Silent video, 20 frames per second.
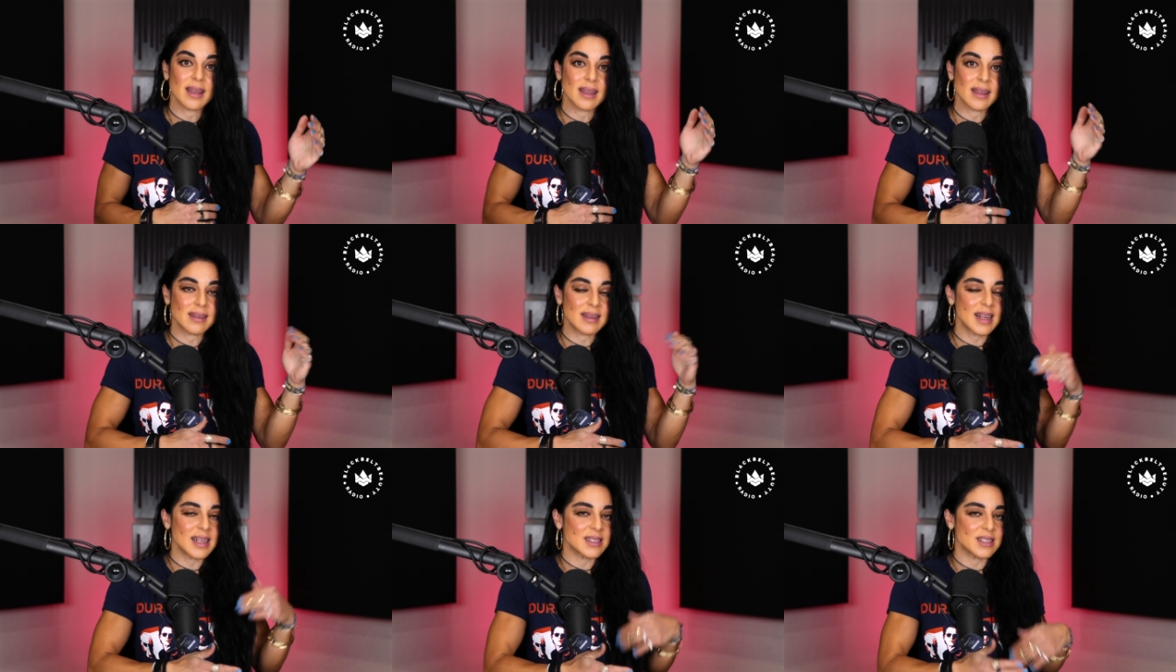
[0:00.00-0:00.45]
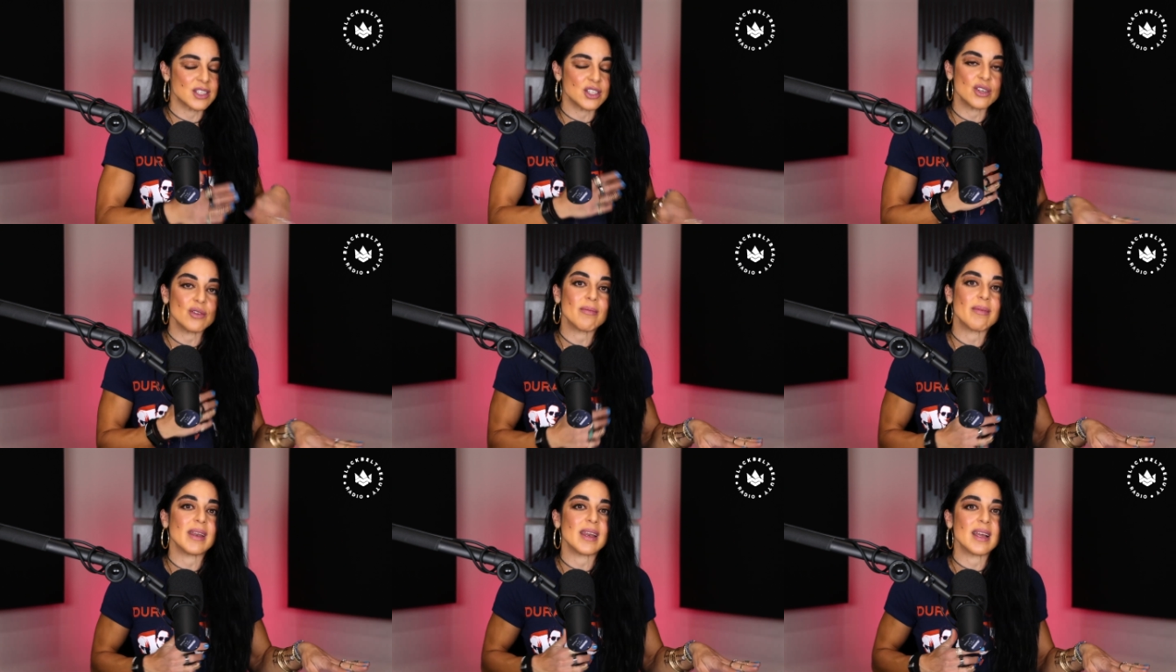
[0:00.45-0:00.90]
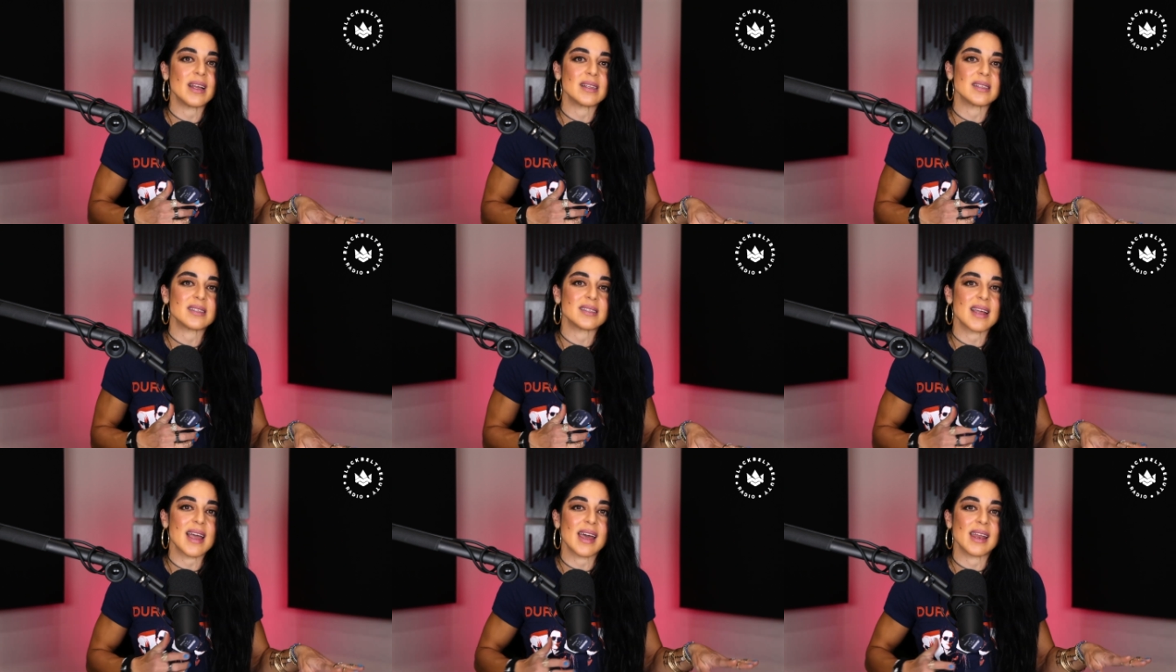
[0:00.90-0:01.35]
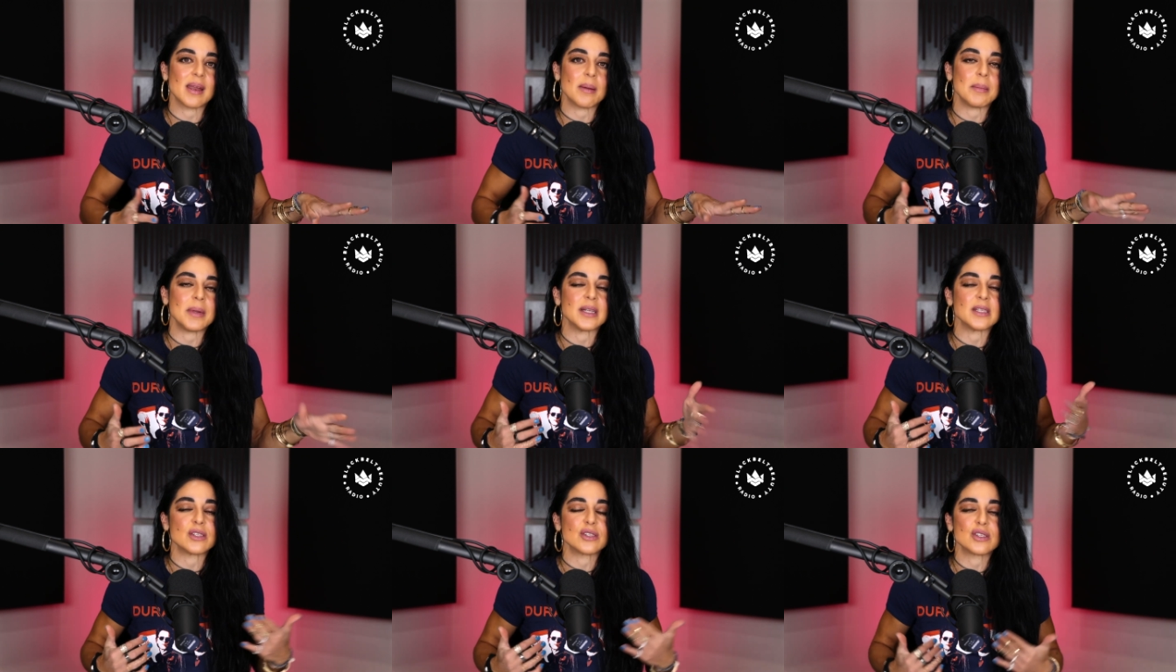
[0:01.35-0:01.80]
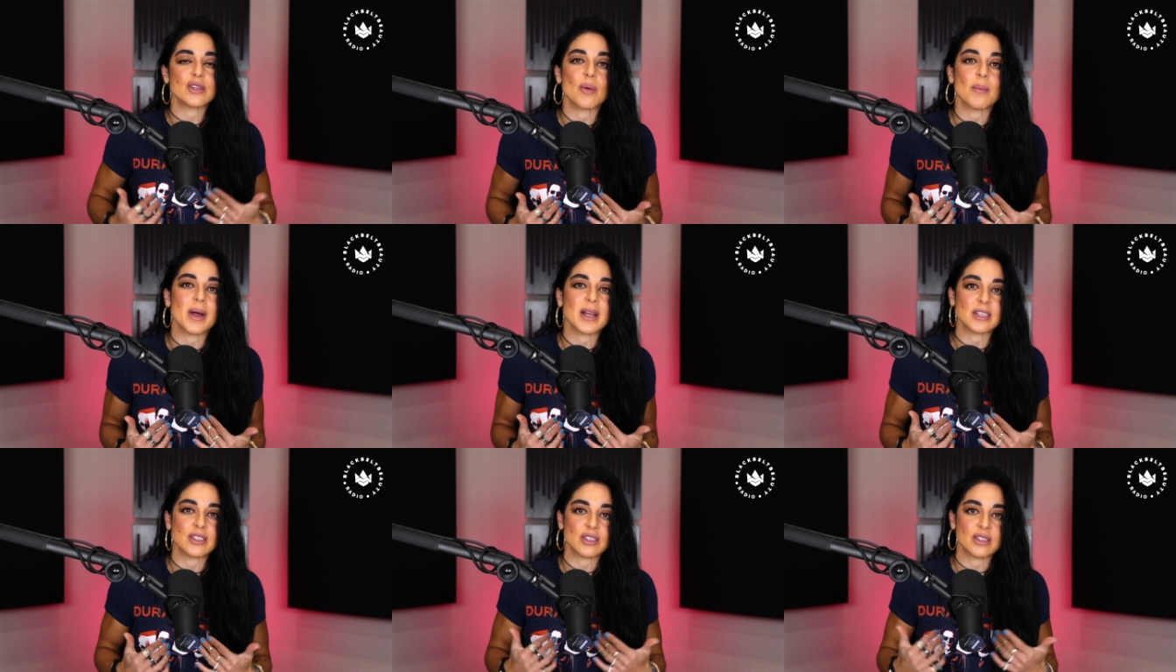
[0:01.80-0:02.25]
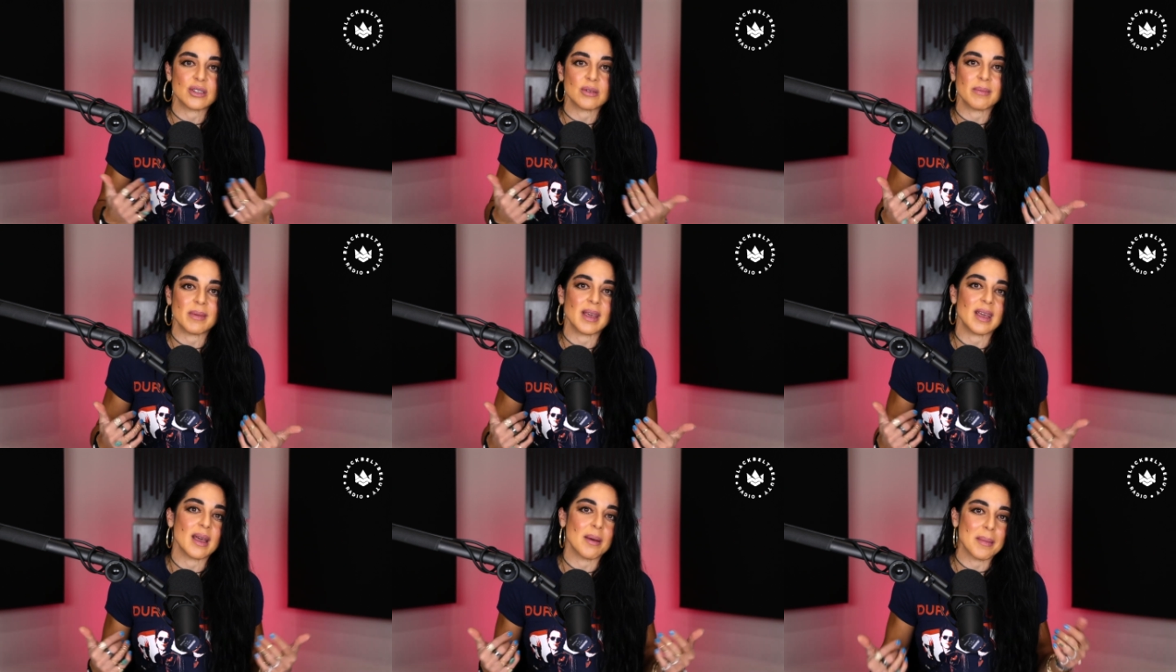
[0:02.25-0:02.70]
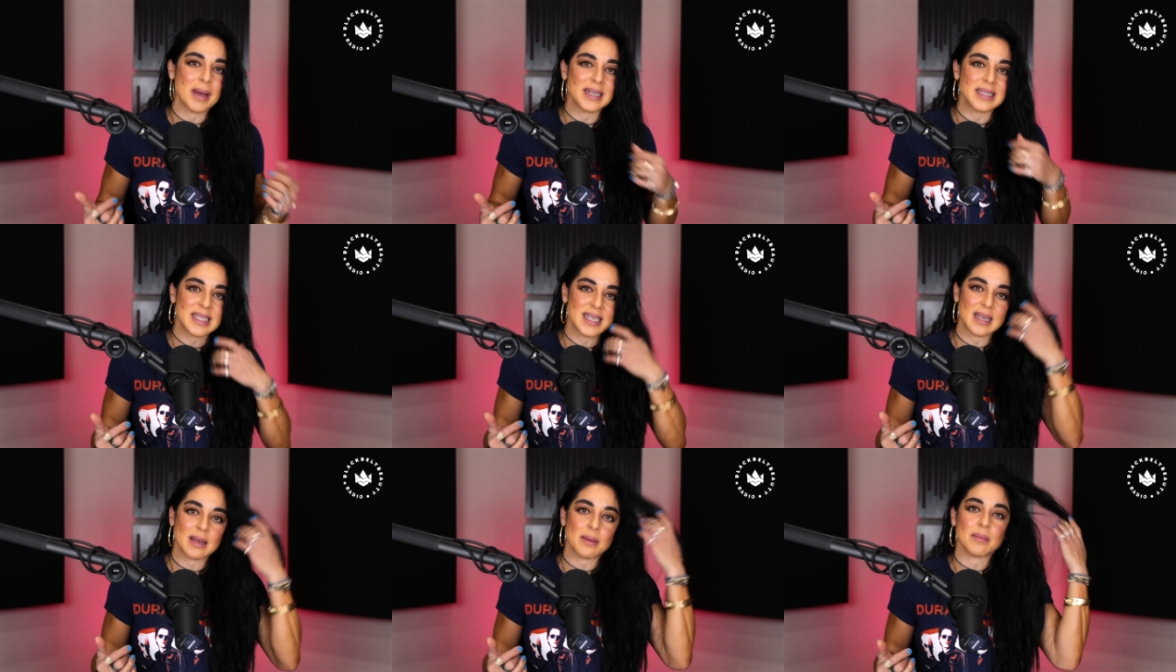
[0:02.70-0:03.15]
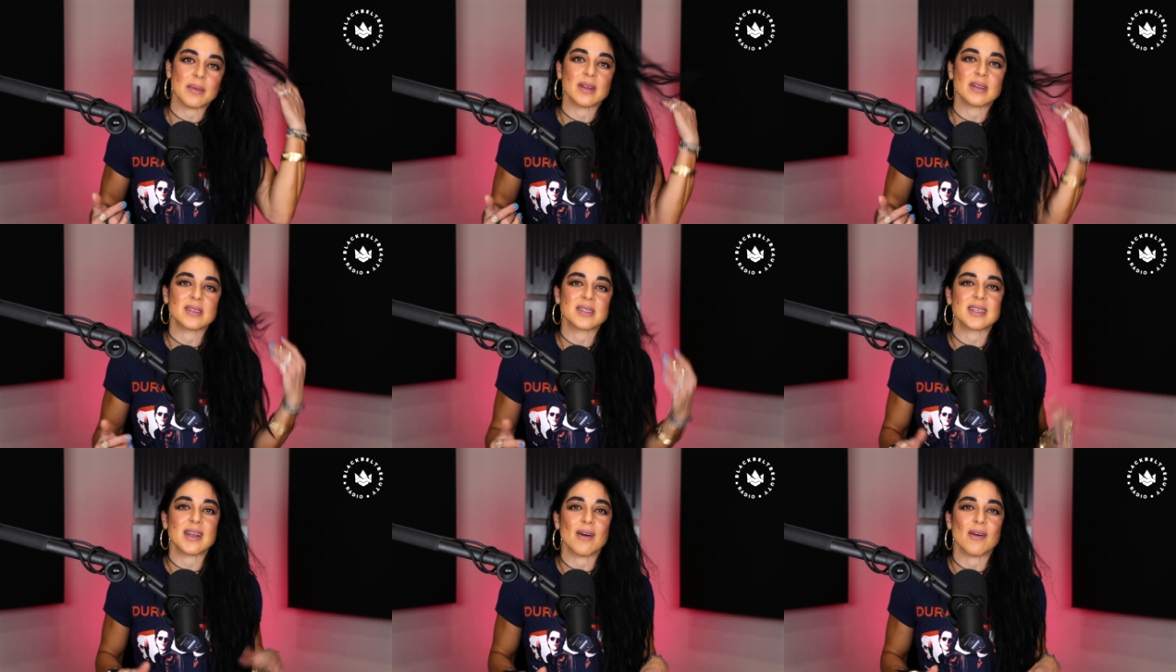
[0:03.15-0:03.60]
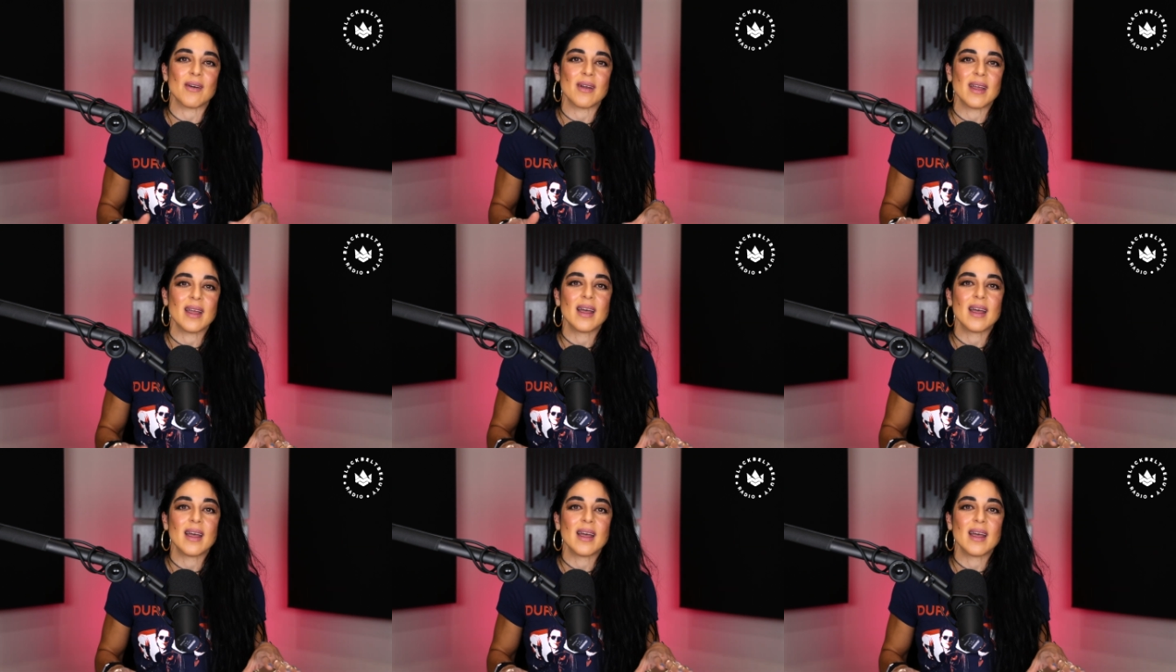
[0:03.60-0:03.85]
It takes two minutes and it means so much to me and my team. So